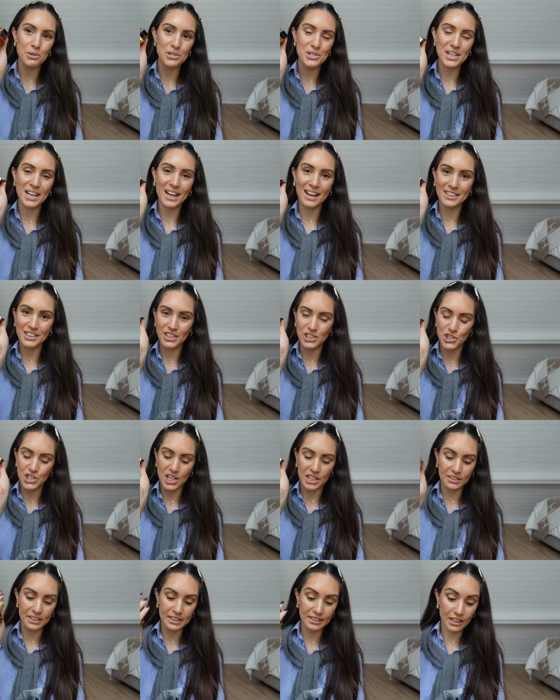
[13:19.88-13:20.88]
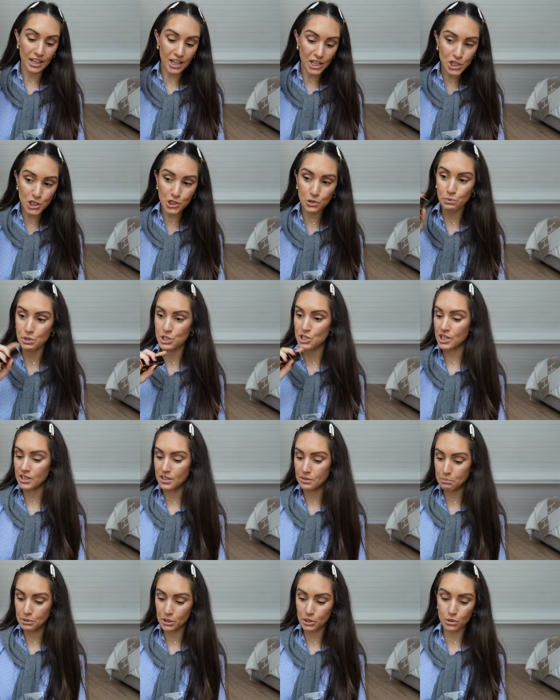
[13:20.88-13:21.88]
Pussycat and Cherry Lush, which
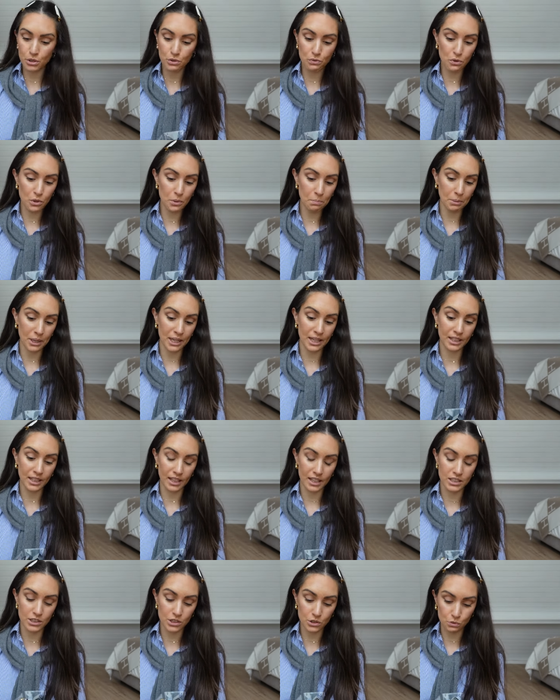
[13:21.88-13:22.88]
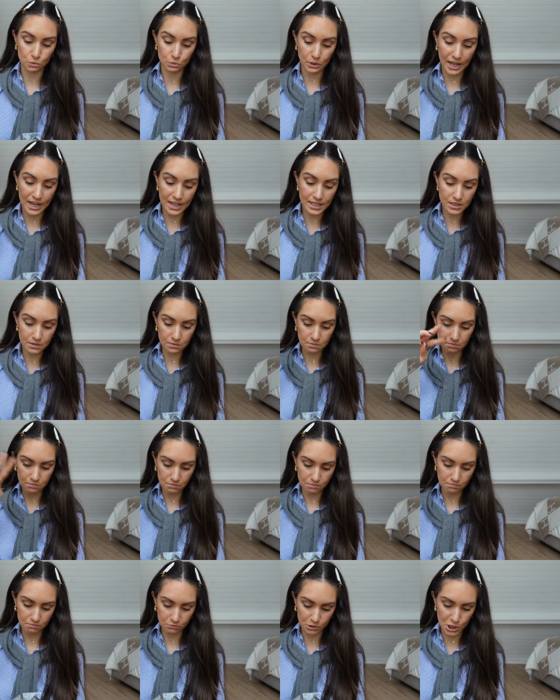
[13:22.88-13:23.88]
are beautiful pink and red
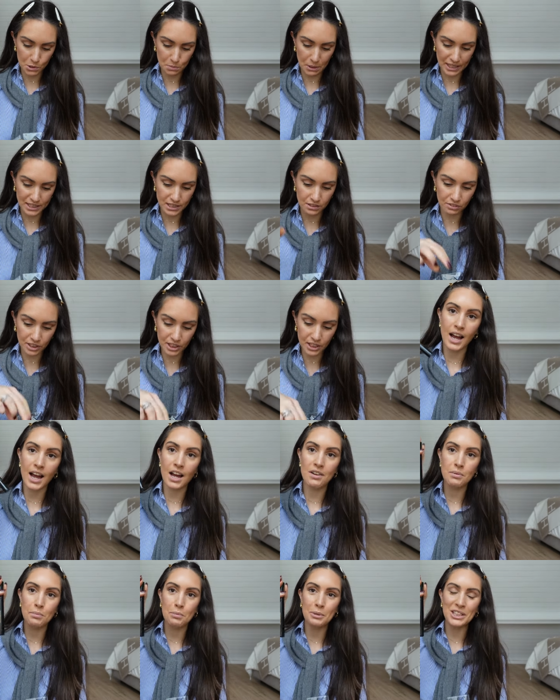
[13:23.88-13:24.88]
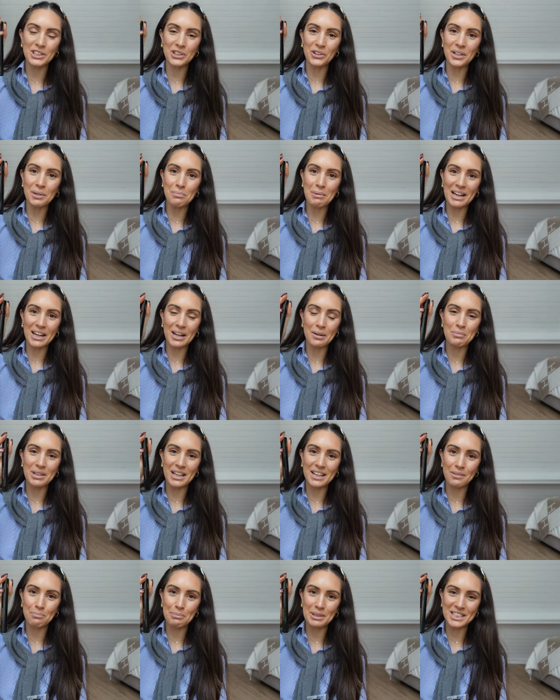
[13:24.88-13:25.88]
respectively. I have a Victoria Beckham
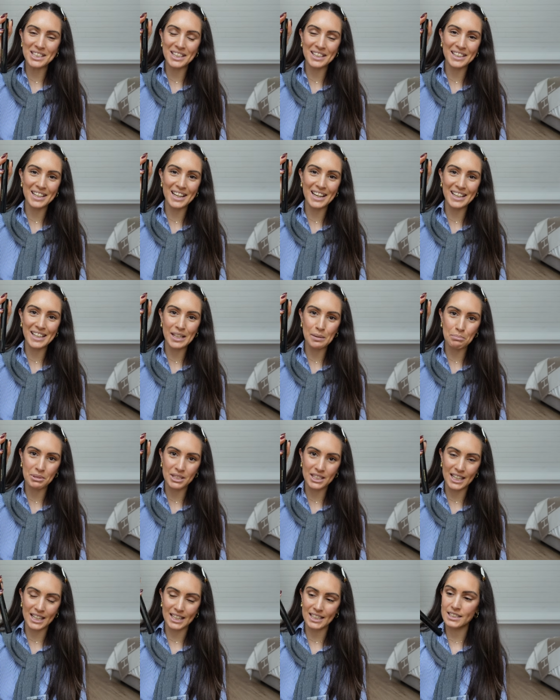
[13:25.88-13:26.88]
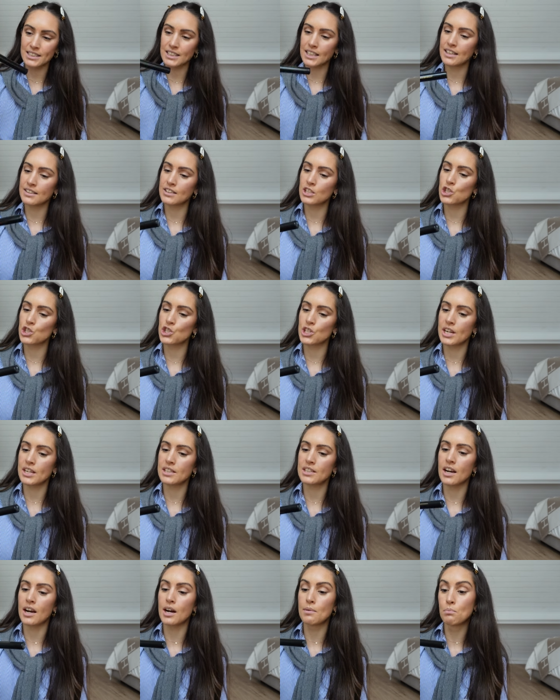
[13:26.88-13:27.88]
Bitten Lip Tint in the
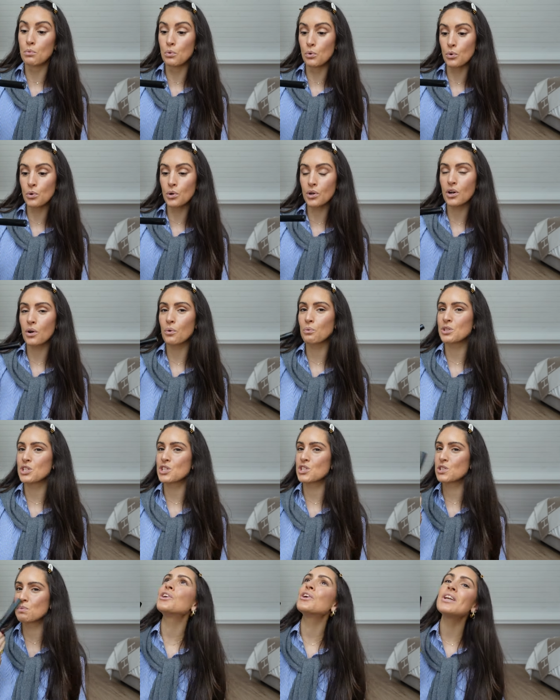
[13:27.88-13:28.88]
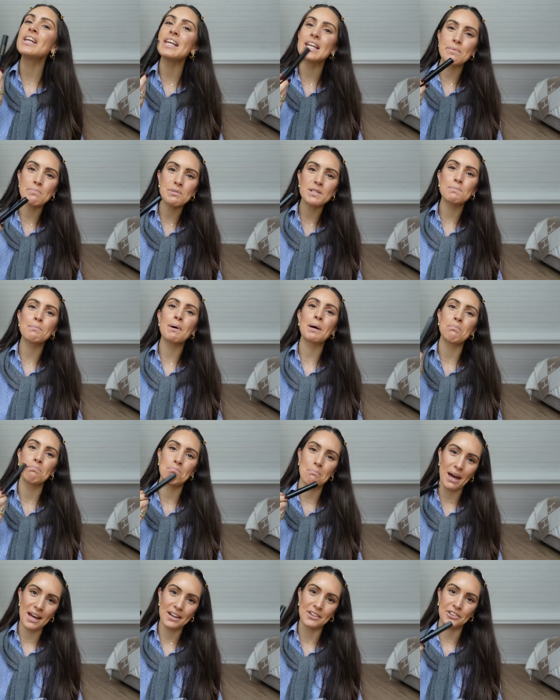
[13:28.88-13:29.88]
shade Amour, which is Your Lips
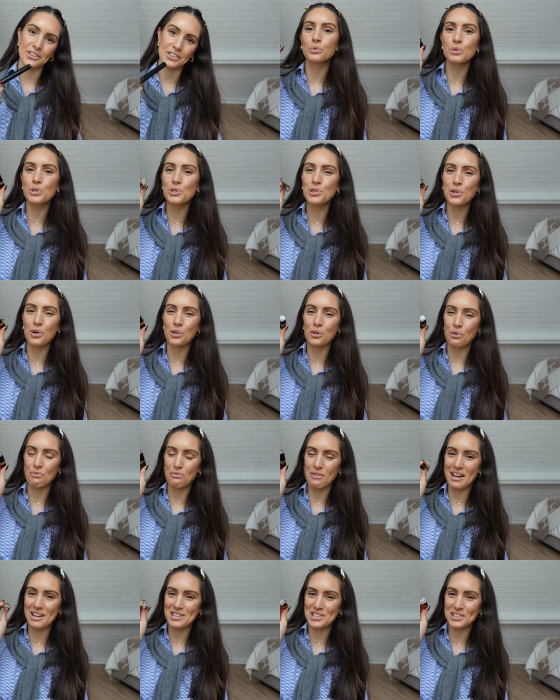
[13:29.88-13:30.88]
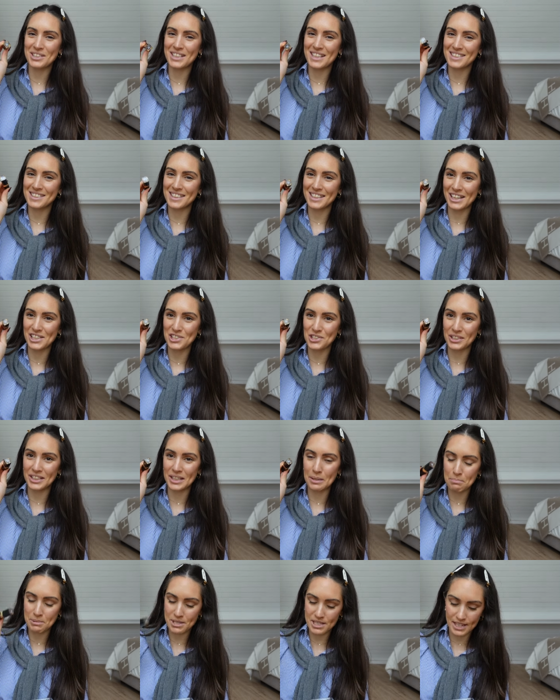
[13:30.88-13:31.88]
But Better, Rouge Coco Flash Destination
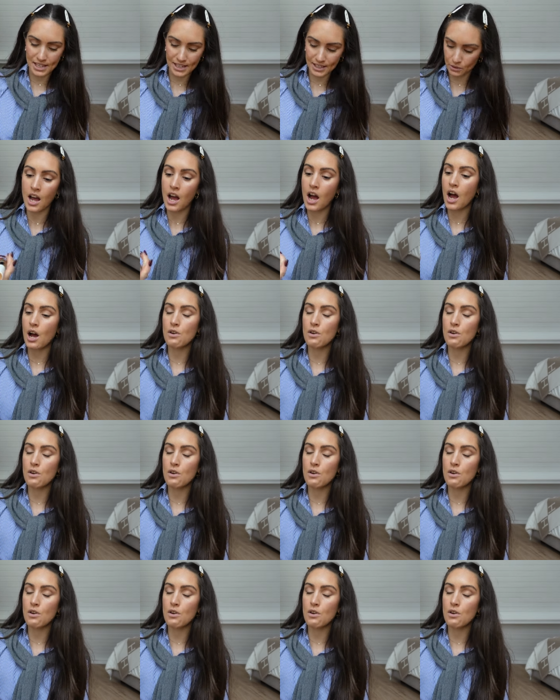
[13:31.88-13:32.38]
Lipstick.